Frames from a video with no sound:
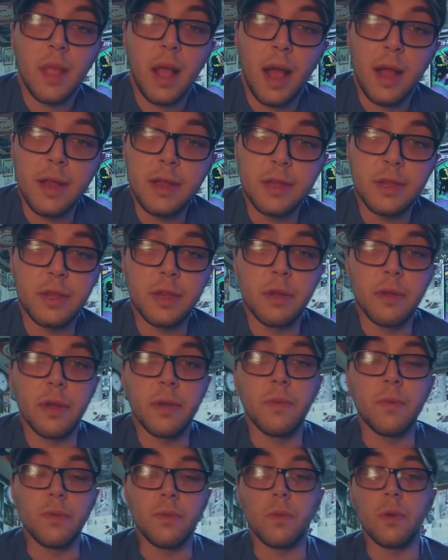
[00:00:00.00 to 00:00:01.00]
I disagree
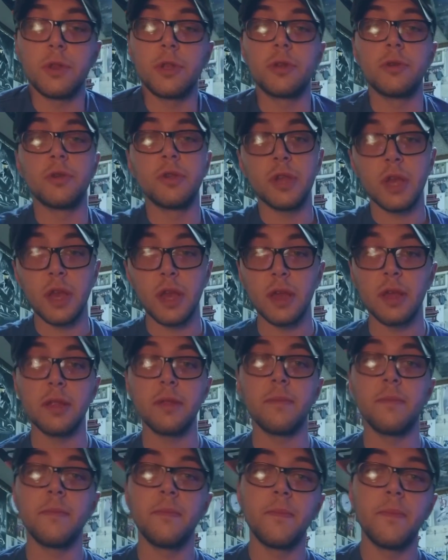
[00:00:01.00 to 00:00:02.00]
with what you're saying
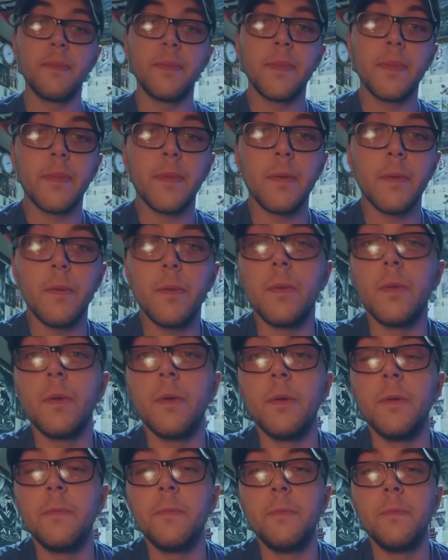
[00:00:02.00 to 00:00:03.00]

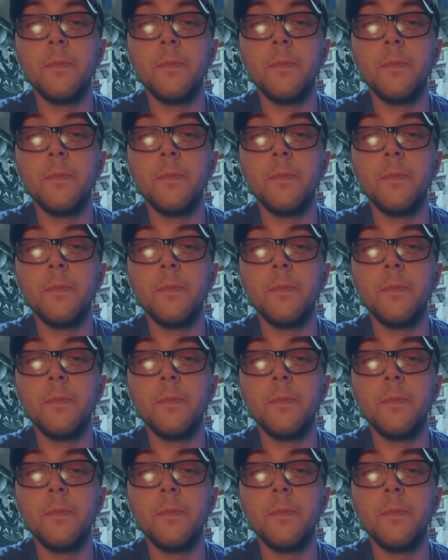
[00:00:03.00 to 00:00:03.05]
or